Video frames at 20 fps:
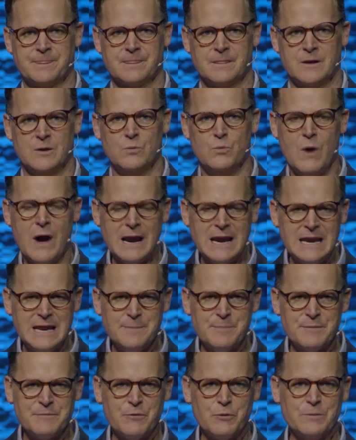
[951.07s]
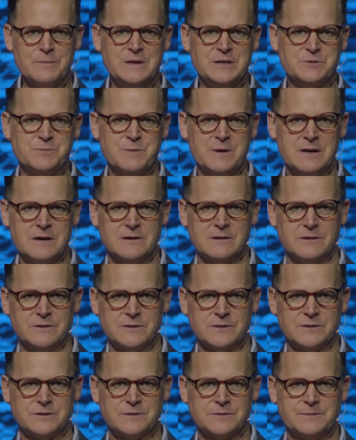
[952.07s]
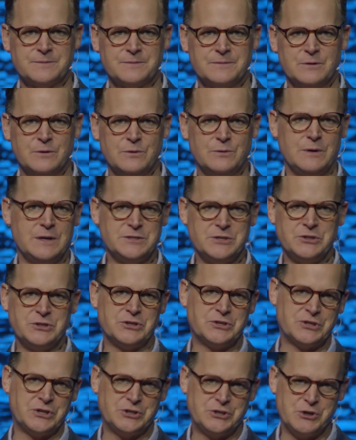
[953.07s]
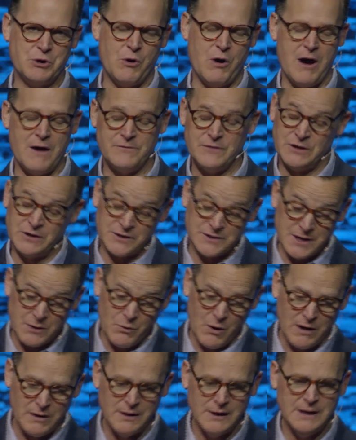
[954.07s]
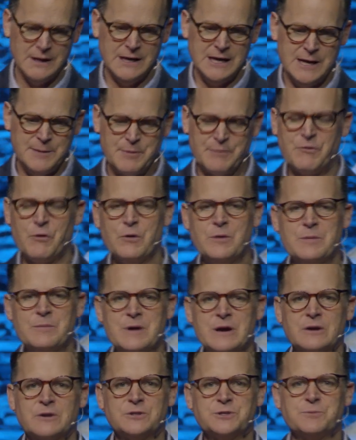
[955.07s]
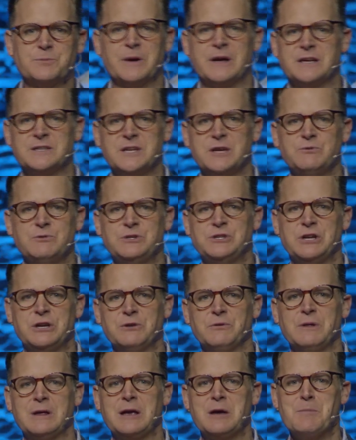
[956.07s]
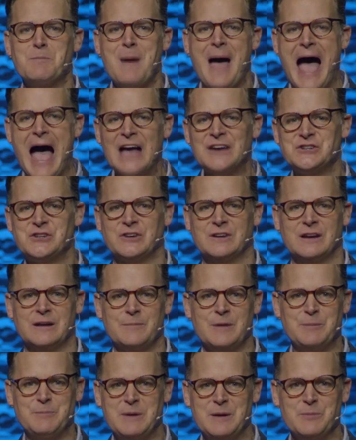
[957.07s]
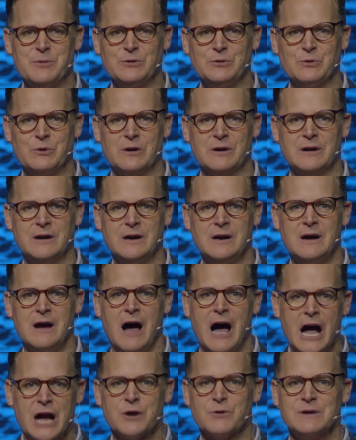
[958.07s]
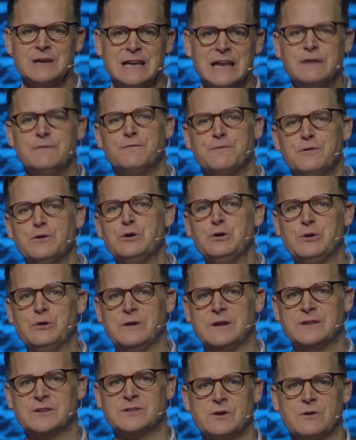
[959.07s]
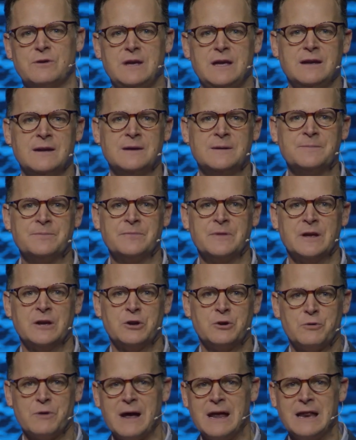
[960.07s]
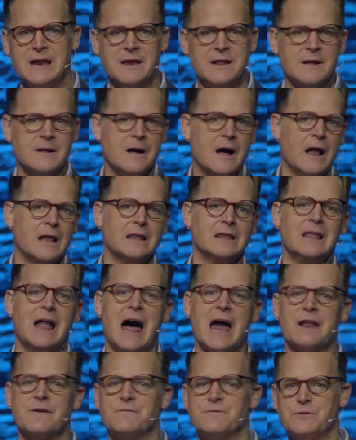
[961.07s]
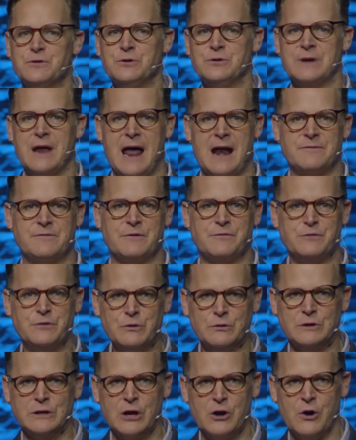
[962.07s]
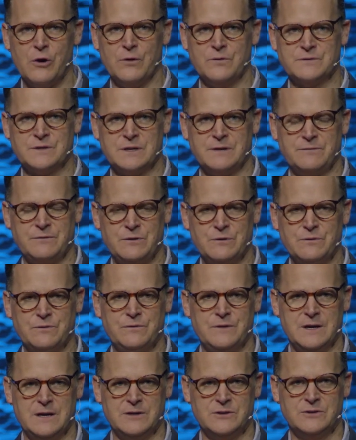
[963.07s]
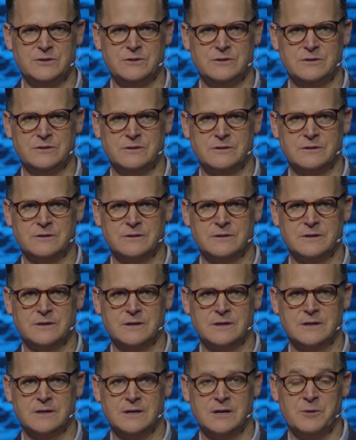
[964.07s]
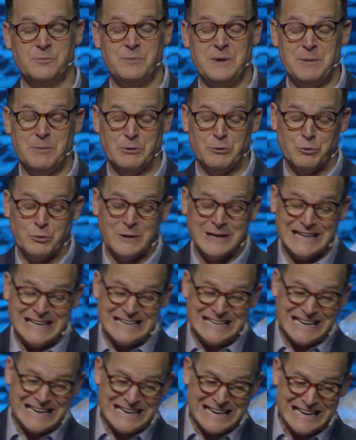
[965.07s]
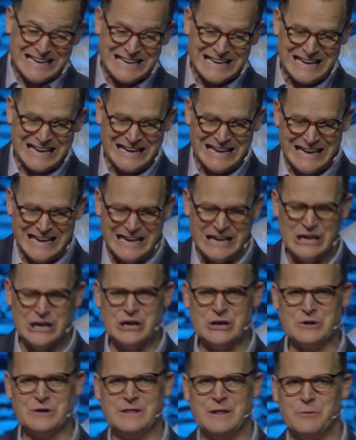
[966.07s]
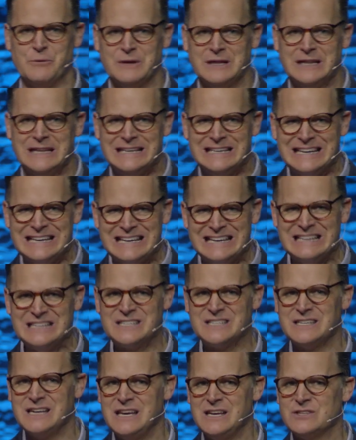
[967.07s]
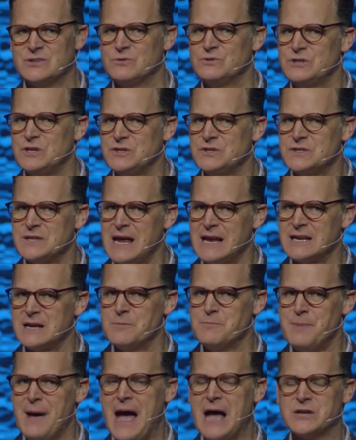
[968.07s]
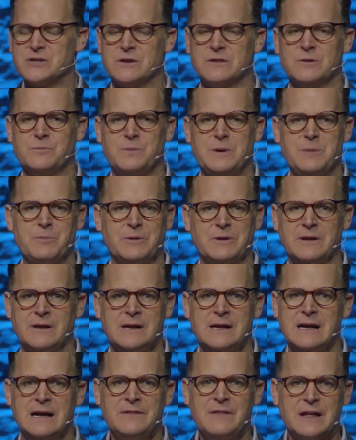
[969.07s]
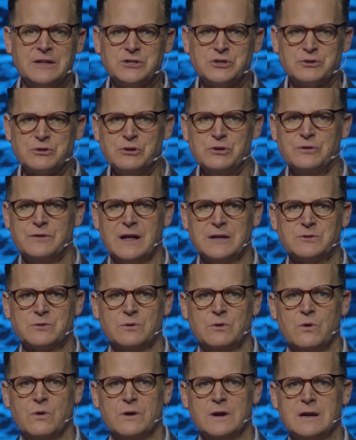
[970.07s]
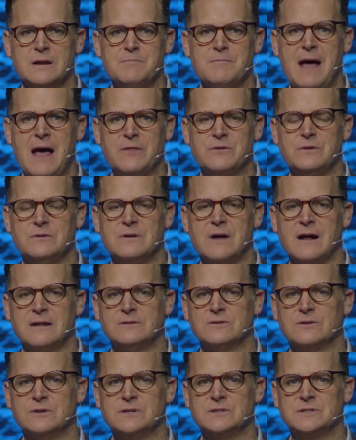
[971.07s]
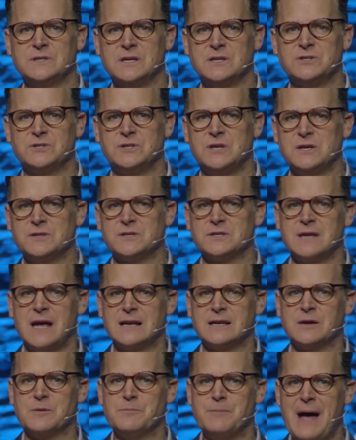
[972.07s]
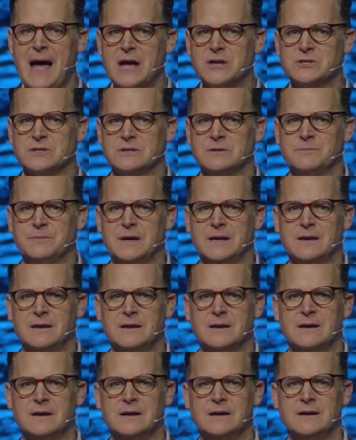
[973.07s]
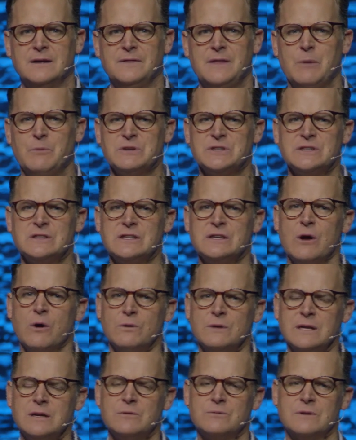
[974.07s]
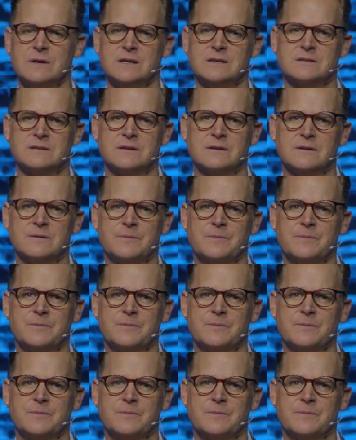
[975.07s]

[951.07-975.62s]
And why did he perform these miracles? Well, it wasn't just to show off. And you can say, well, he performed the miracles because he was genuinely compassionate. I mean, people who are hungry need food. And he created a lot of food out of a few loaves and a few fish. People who really did need to hear and they really did need to see. So Jesus had compassion on the people. And that's true. That's recorded in Matthew 9:36. Jesus had compassion. But that wasn't the only reason.